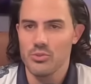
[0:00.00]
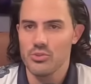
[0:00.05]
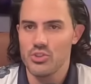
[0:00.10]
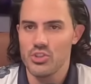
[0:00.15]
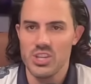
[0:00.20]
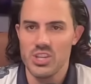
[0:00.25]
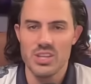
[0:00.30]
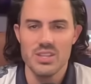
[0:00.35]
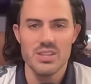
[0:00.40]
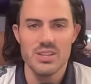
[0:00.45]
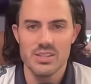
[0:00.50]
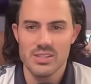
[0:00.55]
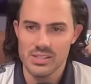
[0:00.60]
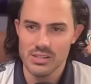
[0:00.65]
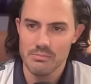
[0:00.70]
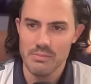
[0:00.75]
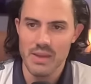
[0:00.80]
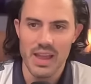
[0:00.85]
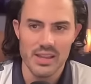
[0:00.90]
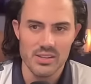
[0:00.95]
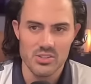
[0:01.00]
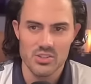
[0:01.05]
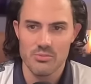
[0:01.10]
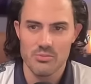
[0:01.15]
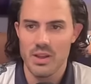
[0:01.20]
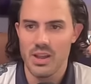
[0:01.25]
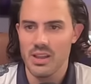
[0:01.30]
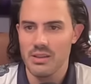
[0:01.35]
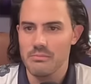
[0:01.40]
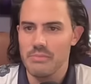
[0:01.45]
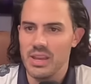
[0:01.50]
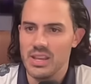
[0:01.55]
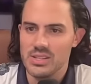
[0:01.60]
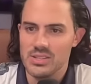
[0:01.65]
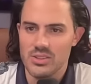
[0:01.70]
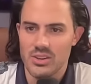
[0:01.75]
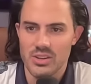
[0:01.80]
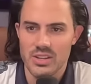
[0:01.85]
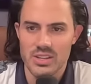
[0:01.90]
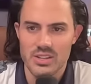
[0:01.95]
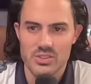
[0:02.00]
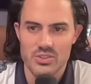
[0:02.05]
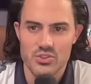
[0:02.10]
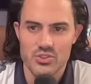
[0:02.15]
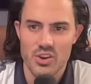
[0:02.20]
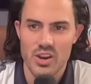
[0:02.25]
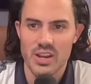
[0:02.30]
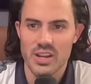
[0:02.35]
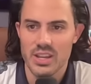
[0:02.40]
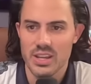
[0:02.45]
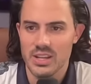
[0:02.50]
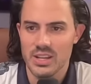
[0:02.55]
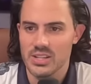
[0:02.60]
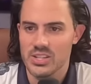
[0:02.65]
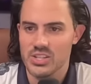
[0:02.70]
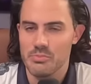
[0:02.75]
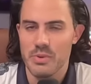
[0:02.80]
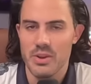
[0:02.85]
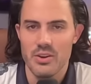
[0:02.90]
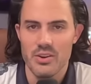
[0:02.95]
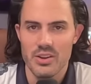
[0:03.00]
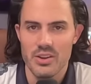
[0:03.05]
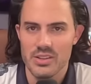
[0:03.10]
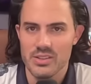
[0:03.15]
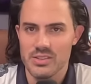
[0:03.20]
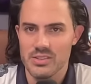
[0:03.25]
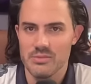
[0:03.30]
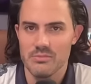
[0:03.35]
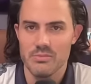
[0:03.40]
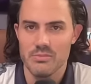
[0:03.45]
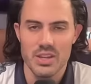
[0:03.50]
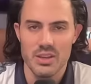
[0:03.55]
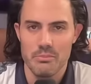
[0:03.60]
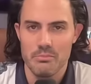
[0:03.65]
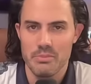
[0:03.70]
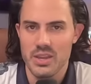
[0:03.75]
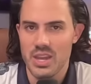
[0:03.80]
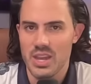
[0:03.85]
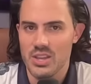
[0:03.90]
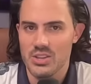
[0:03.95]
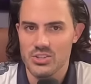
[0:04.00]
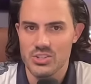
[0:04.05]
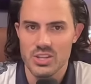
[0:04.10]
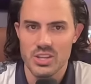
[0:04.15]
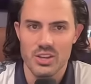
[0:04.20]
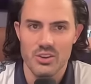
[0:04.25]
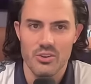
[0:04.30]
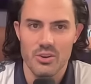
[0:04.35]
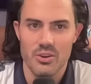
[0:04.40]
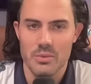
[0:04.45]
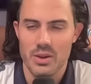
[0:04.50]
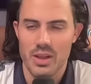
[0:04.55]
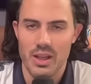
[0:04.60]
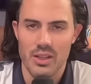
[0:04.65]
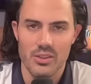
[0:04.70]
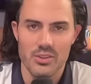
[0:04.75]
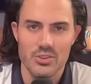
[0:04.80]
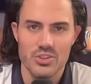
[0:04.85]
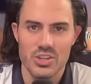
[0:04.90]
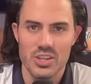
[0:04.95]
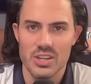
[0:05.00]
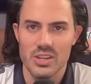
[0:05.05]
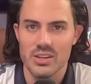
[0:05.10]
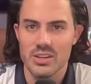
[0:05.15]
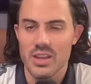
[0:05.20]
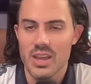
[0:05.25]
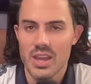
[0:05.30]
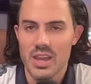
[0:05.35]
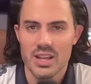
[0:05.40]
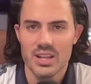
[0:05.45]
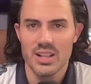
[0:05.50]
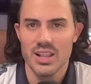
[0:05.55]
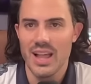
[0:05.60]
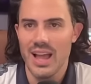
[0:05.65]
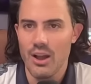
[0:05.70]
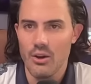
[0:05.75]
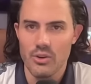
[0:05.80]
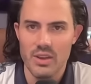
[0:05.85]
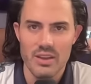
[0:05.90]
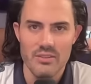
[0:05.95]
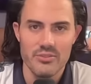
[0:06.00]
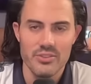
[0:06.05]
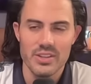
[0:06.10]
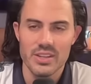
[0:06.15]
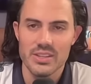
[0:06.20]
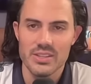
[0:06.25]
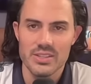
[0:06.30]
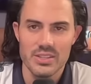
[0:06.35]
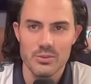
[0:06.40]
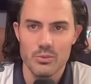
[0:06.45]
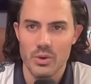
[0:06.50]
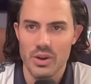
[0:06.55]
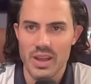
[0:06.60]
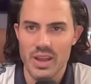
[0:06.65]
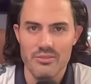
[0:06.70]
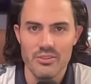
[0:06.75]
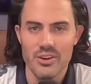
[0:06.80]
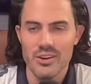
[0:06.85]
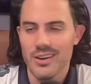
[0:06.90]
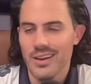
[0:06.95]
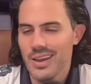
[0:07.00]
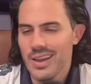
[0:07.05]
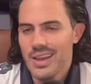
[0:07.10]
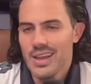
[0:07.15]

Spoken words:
genius and mastermind based on his training and experience and being a PhD in criminology and cloud evidence and whatever.